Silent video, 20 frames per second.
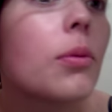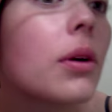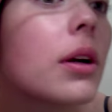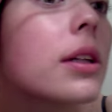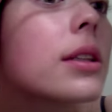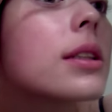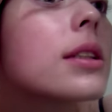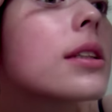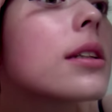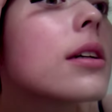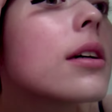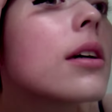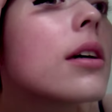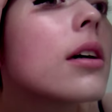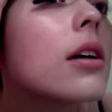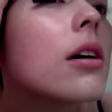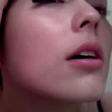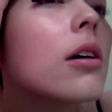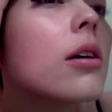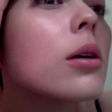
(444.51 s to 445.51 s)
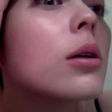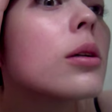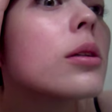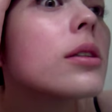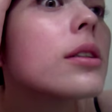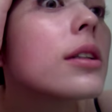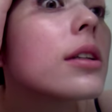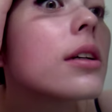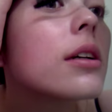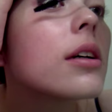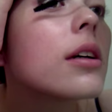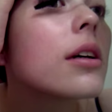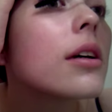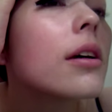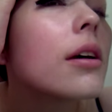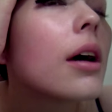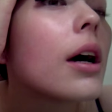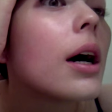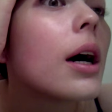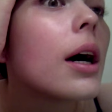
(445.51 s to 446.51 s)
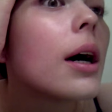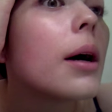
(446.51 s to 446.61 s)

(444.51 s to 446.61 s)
works to